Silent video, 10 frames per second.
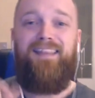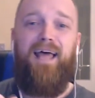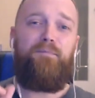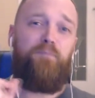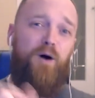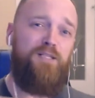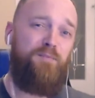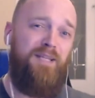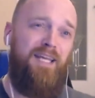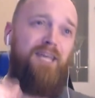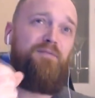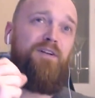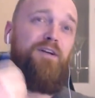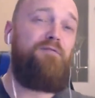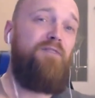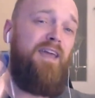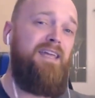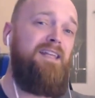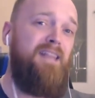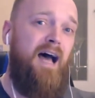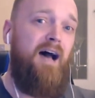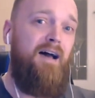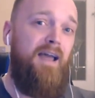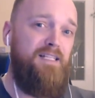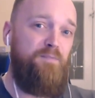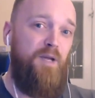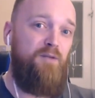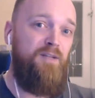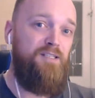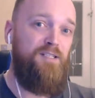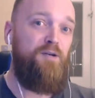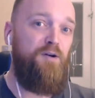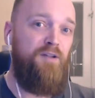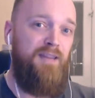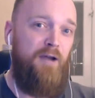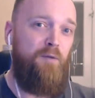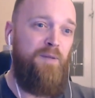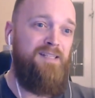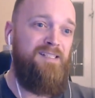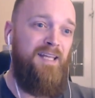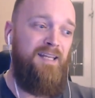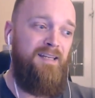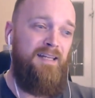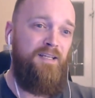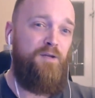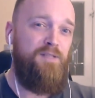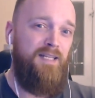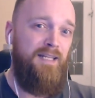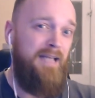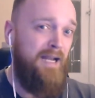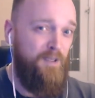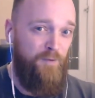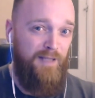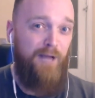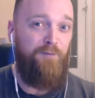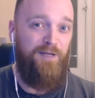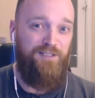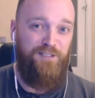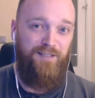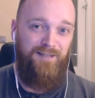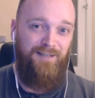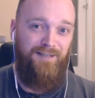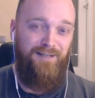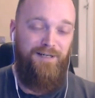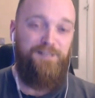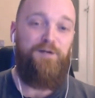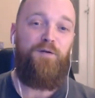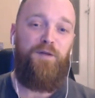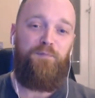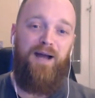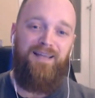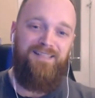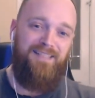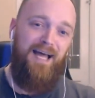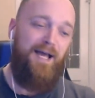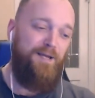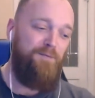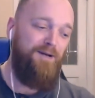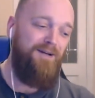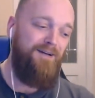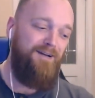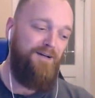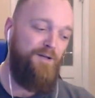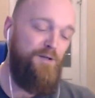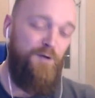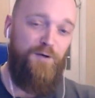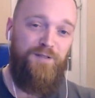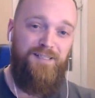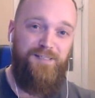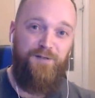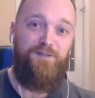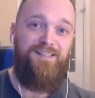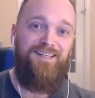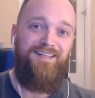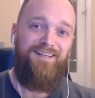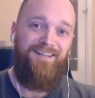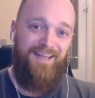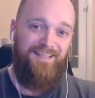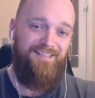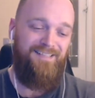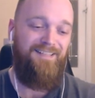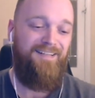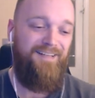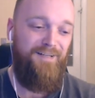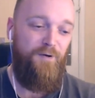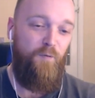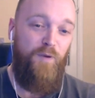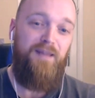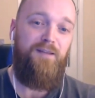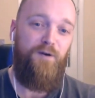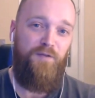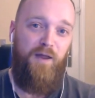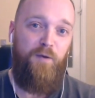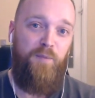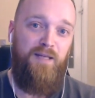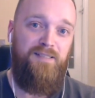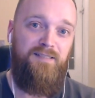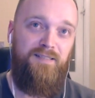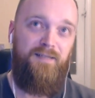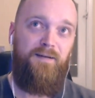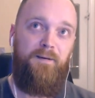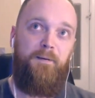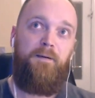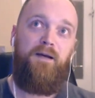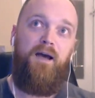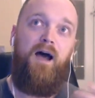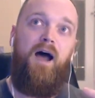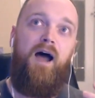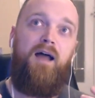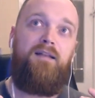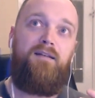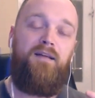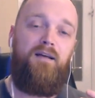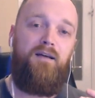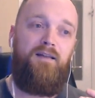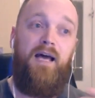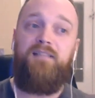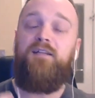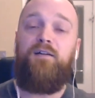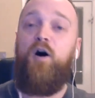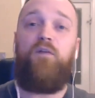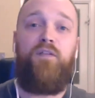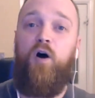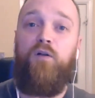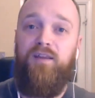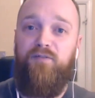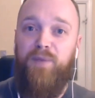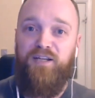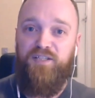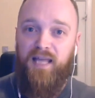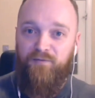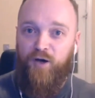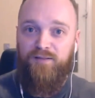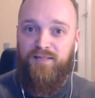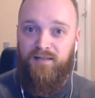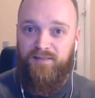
right. then possibly even conveying that experience to your therapist in using inadequate language right. so that by the time you're discussing this with your therapist, and that's all, all the information they've got to,